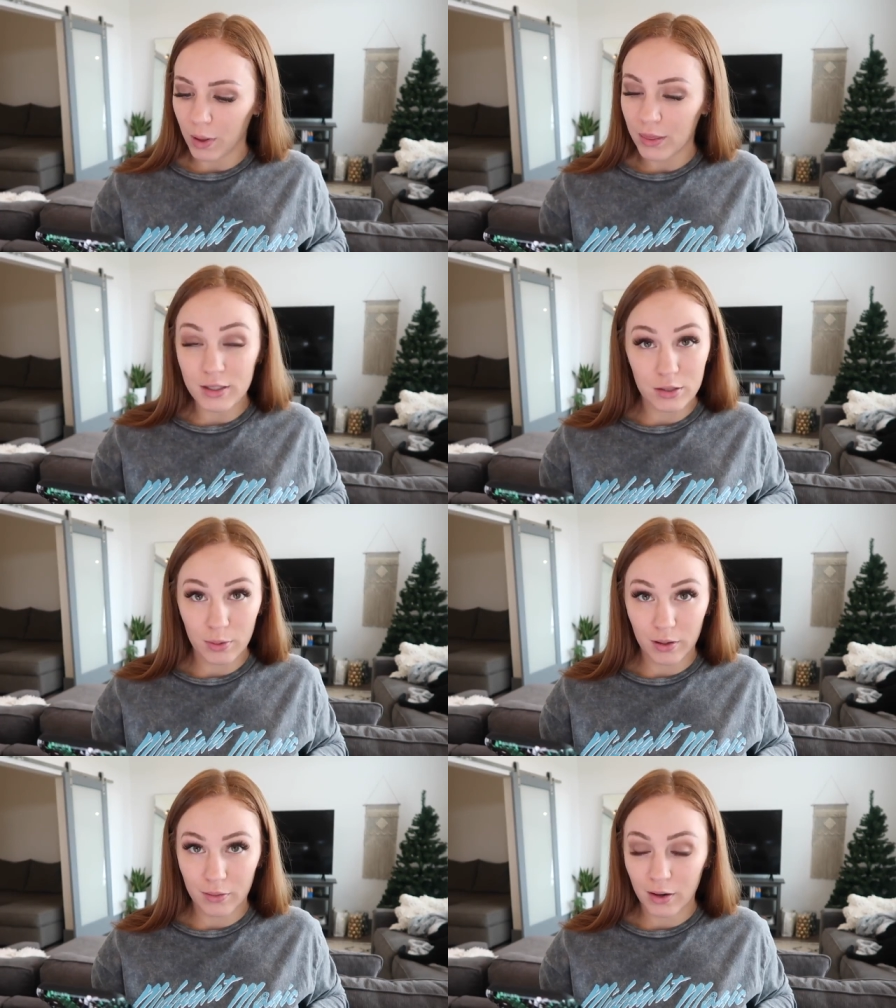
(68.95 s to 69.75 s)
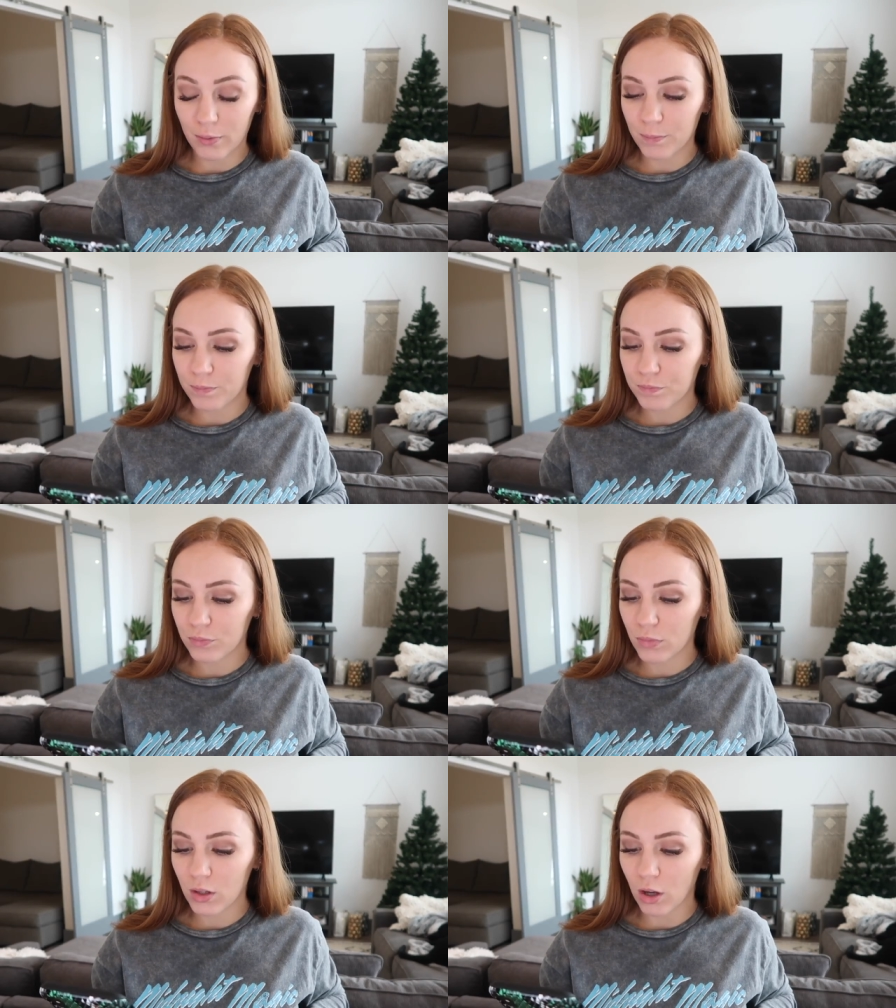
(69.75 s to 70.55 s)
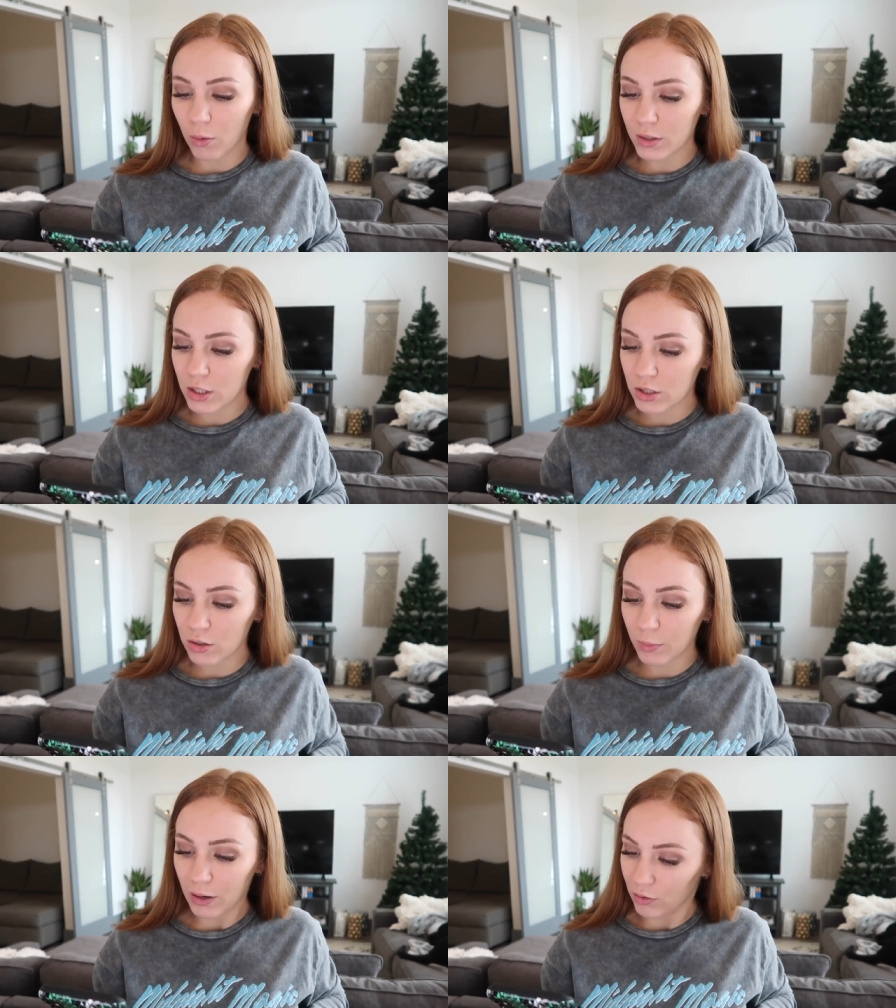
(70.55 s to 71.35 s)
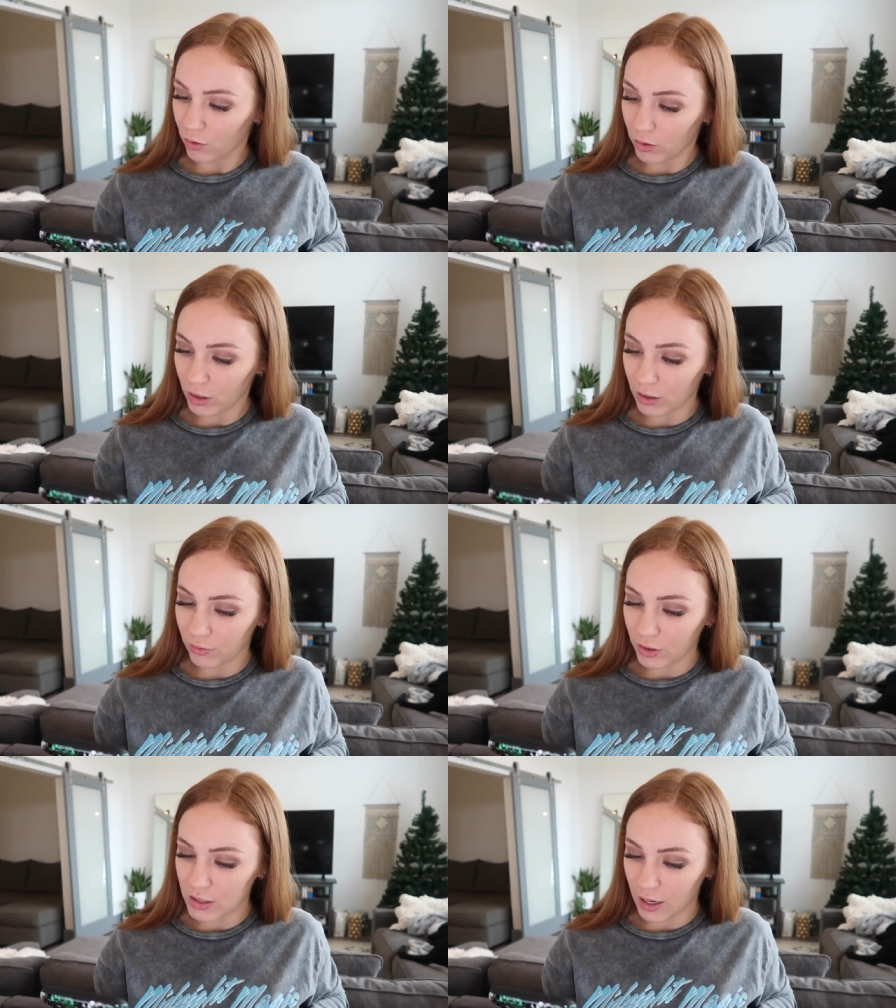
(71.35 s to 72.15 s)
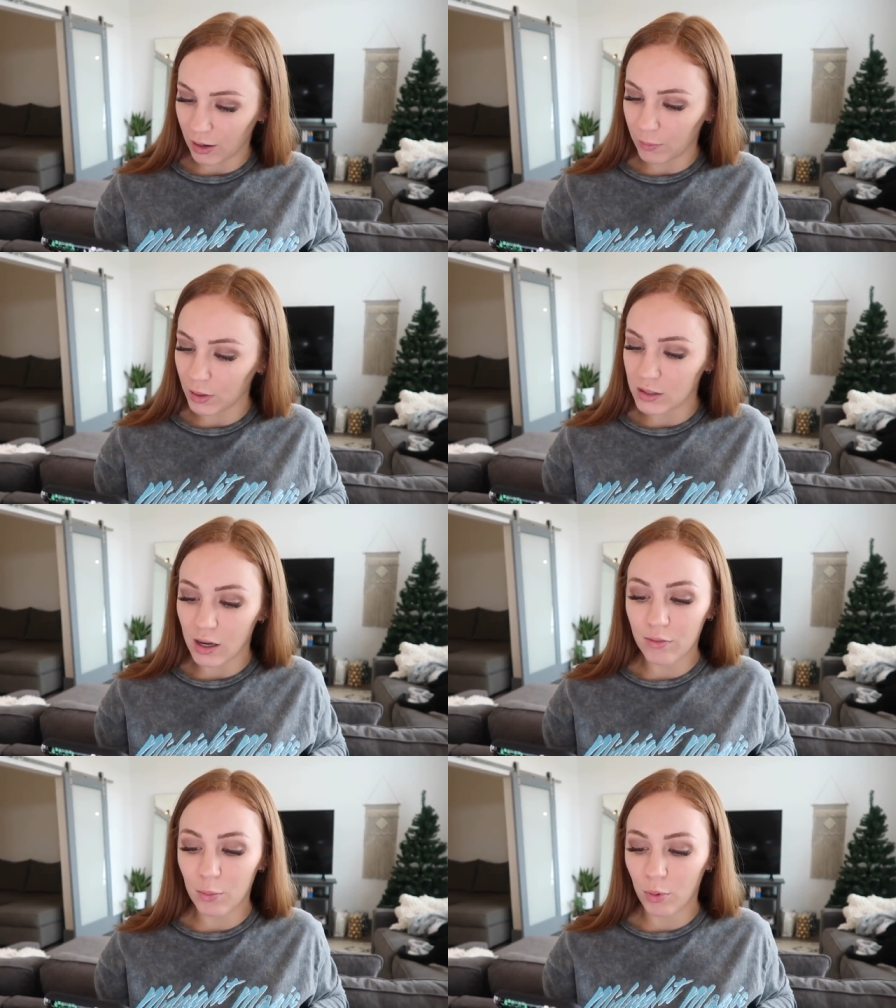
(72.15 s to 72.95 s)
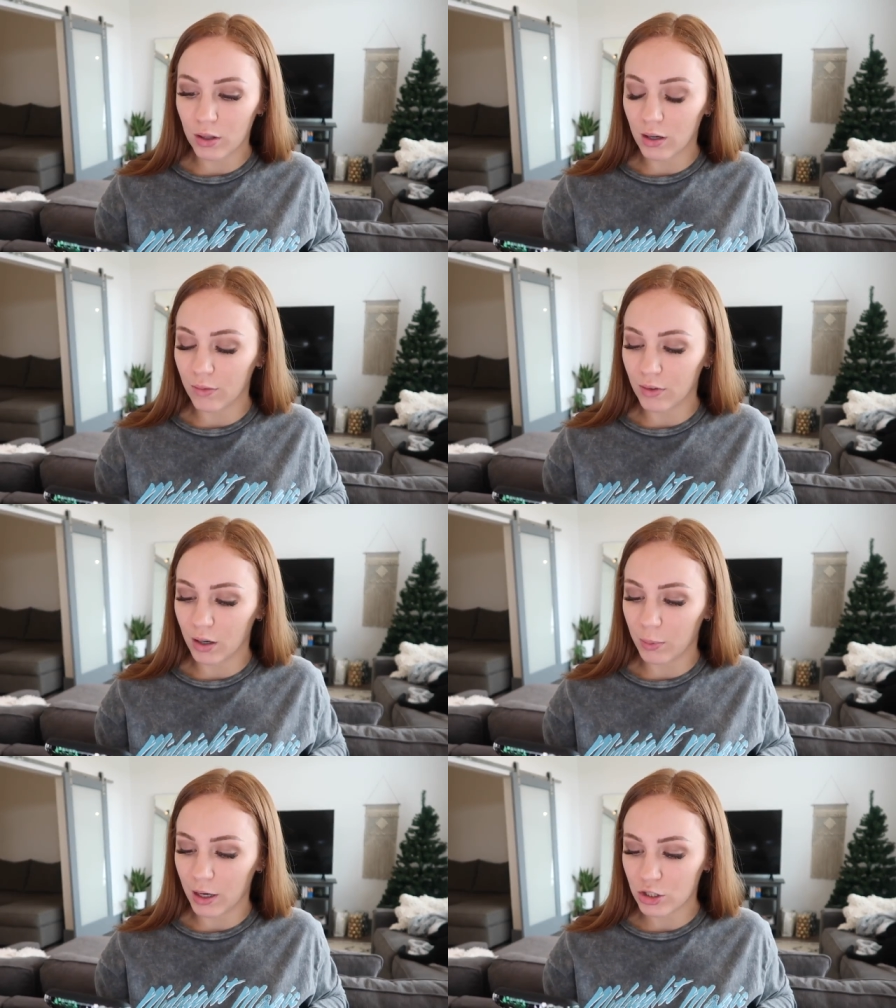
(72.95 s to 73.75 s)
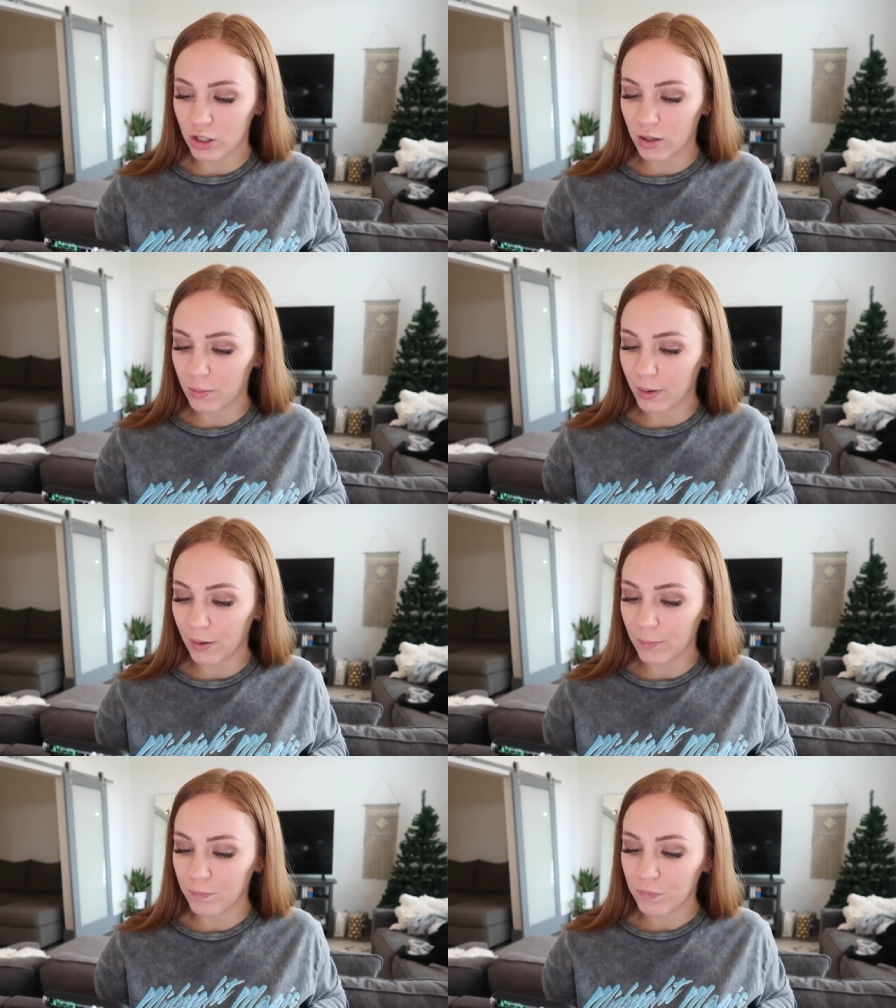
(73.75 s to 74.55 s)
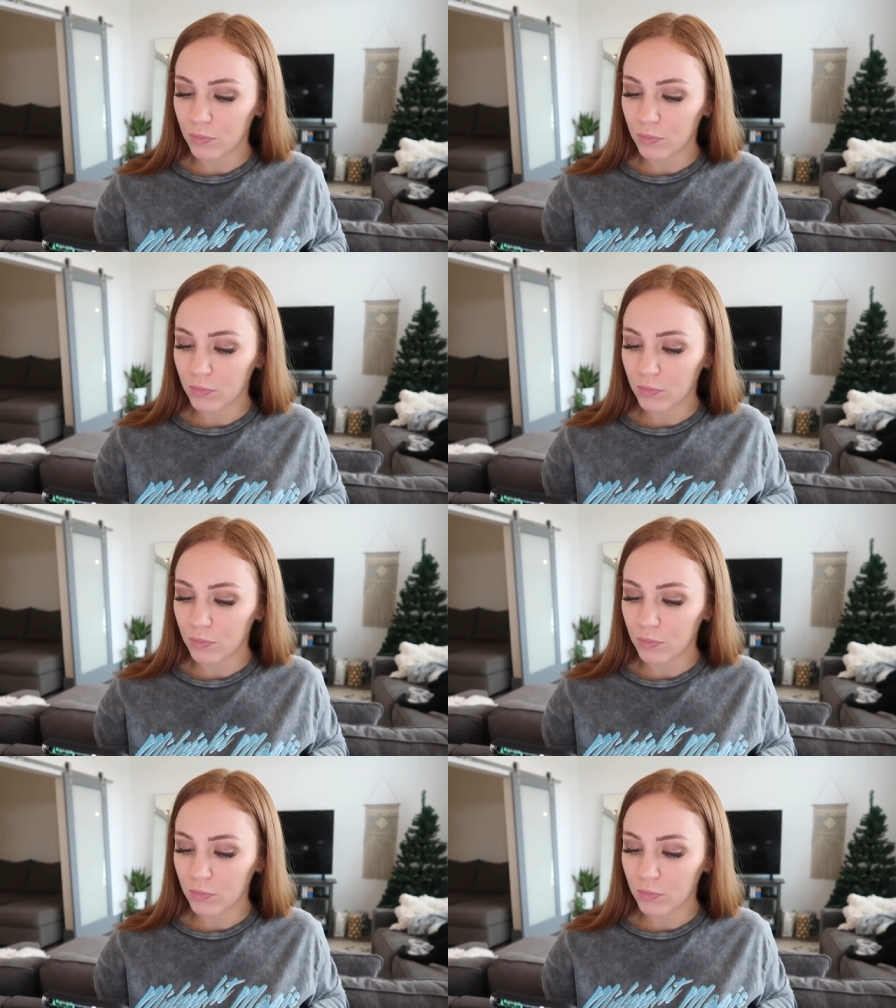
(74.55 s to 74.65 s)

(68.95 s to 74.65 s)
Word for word: This is what I wrote. Going to toot my own horn here for a second because I have a point that I'm very passionate about.